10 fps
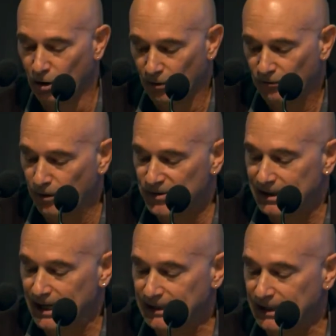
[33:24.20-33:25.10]
From the
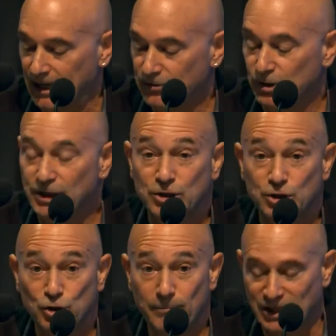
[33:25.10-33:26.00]
lucky country to
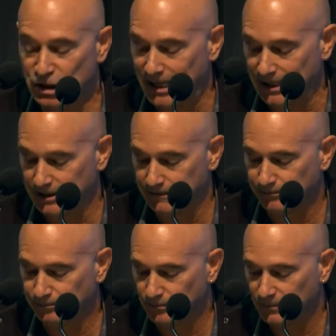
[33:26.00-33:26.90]
too much luck.
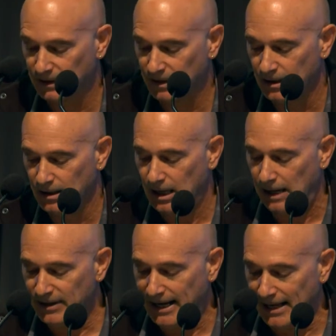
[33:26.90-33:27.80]
I
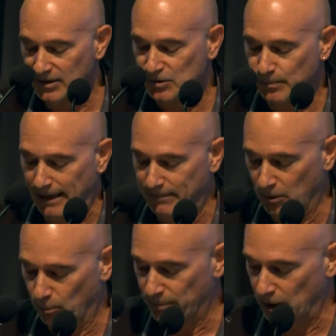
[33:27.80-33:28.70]
began this
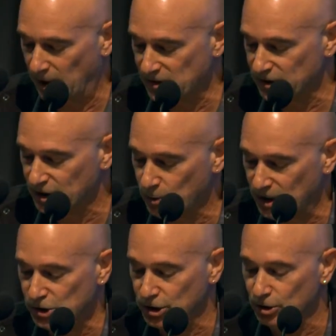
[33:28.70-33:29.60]
paper by raising the
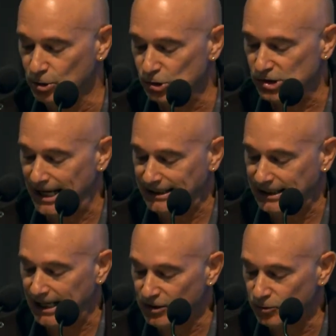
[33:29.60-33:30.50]
question, who's lucky
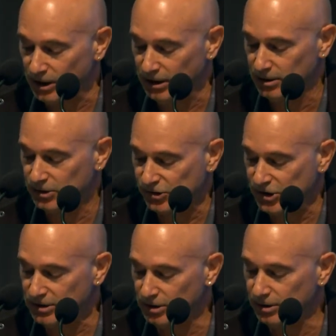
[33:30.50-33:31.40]
country, to
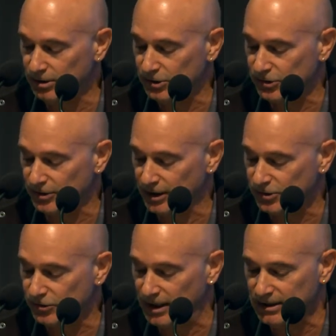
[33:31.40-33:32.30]
signal that
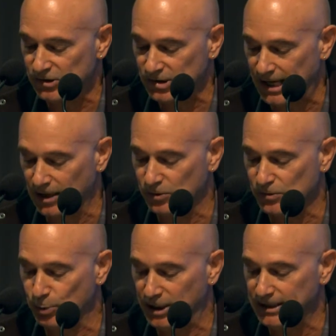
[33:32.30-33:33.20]
Australia's luck was
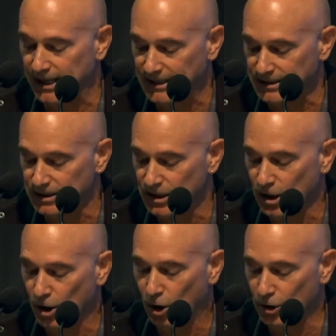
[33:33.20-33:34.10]
predicated
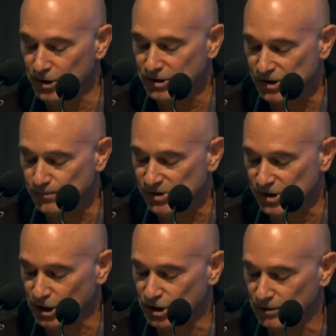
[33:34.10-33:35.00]
on the
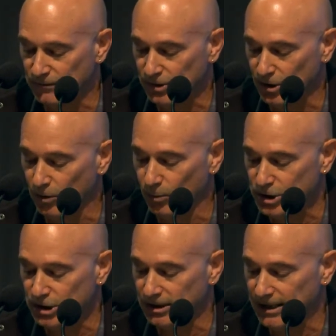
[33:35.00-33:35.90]
dispossession of the
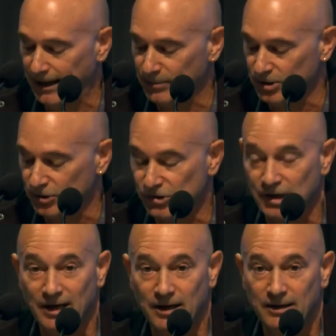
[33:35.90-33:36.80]
original inhabitants,
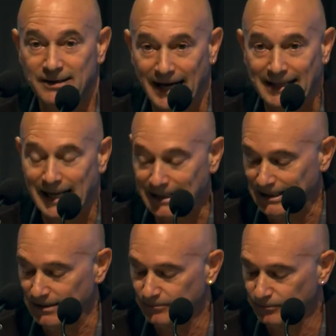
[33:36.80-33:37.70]
the unlucky.